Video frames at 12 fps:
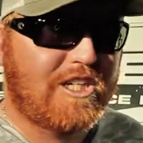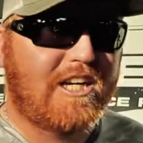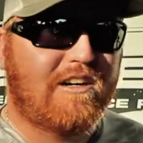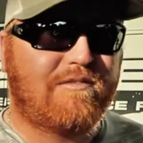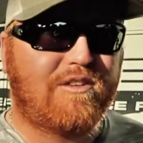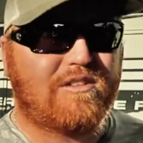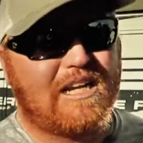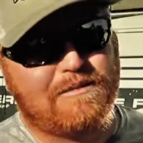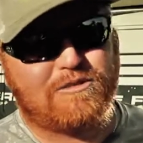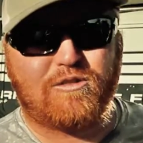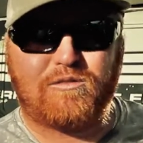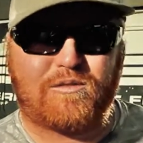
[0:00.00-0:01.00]
jig it a few
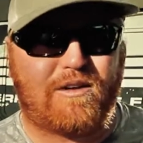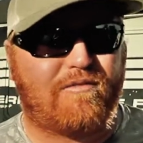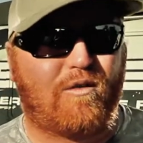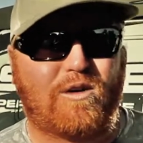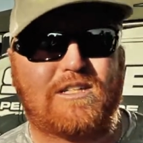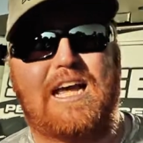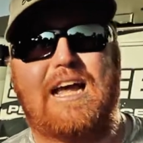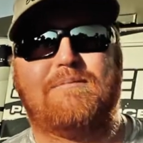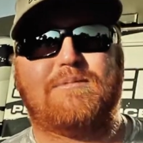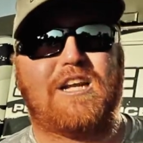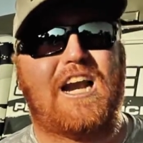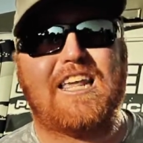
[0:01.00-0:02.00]
times, two, three, four
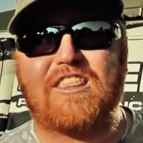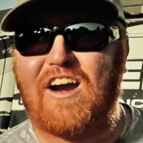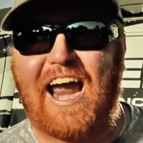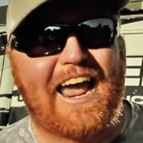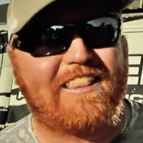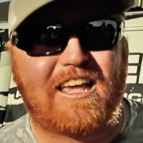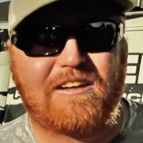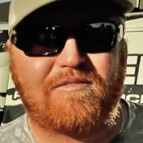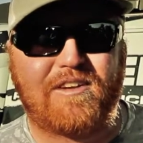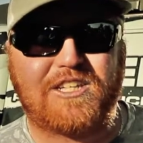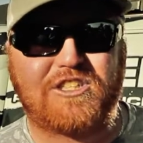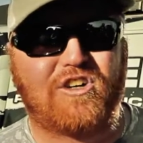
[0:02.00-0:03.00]
times, and I either had that
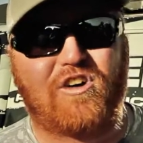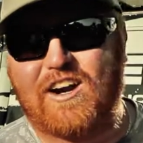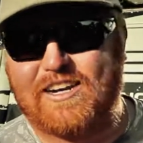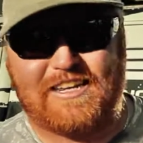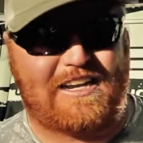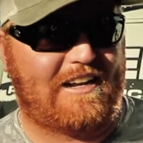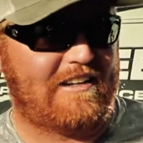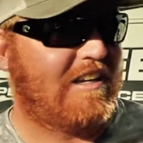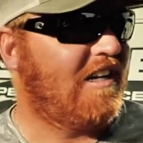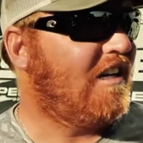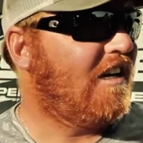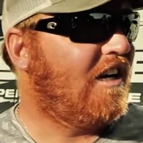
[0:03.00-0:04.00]
fish or I didn't.
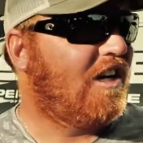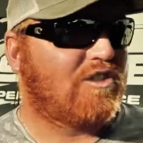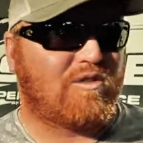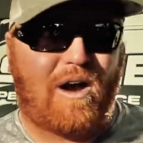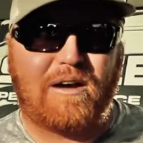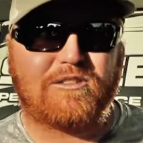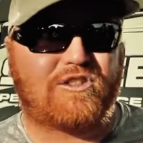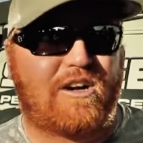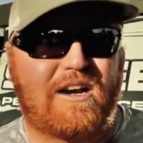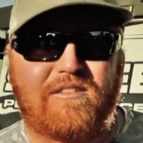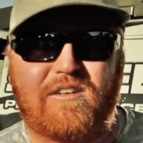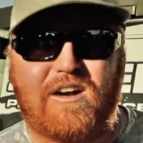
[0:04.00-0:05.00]
So I was
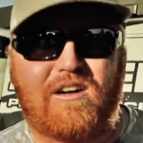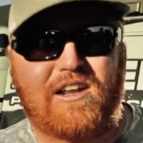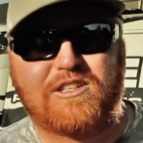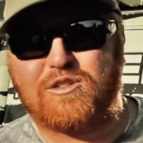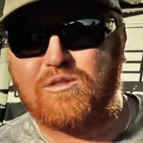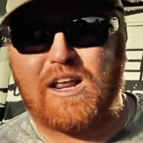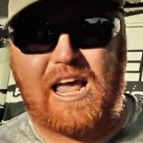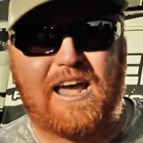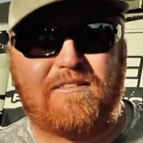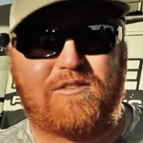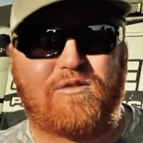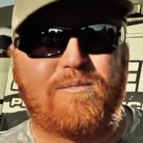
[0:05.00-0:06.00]
driving around at two and a
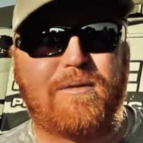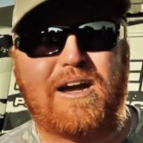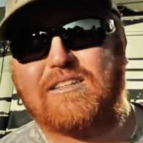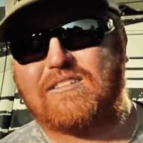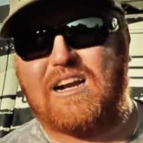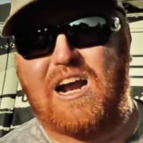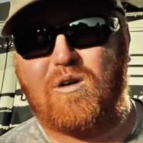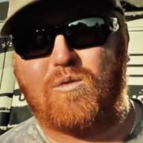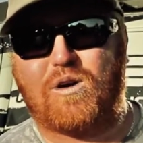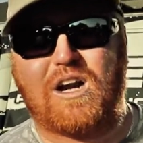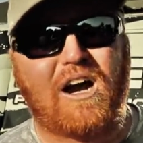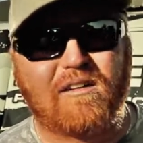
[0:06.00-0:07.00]
half, three miles an
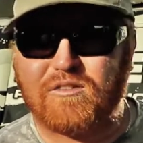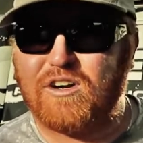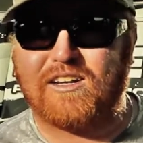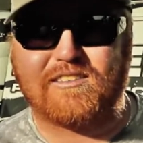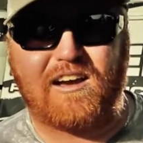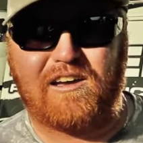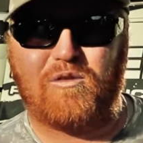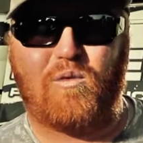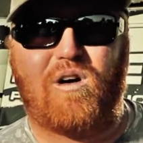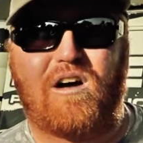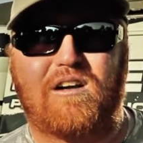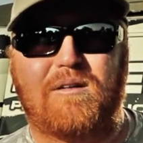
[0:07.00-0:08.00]
hour, covering a ton of
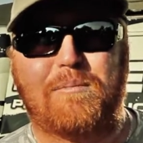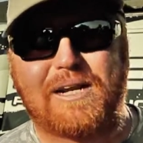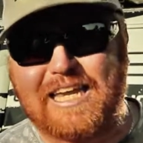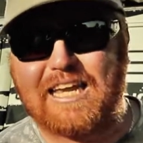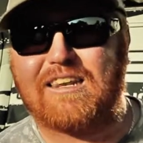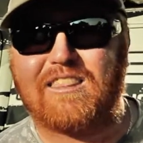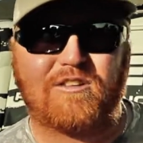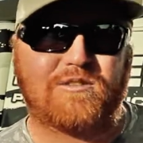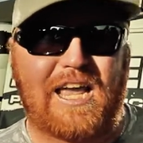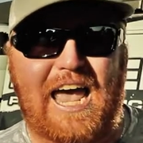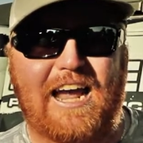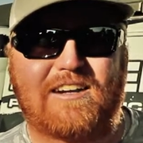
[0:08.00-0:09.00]
water, but getting
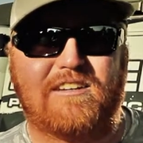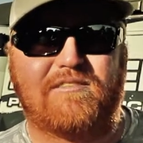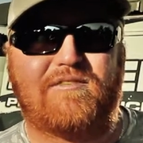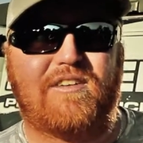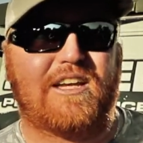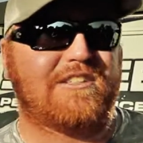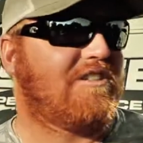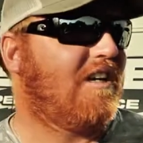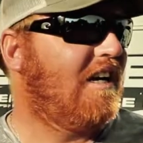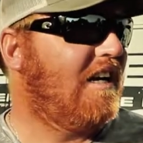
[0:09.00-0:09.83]
those active fish.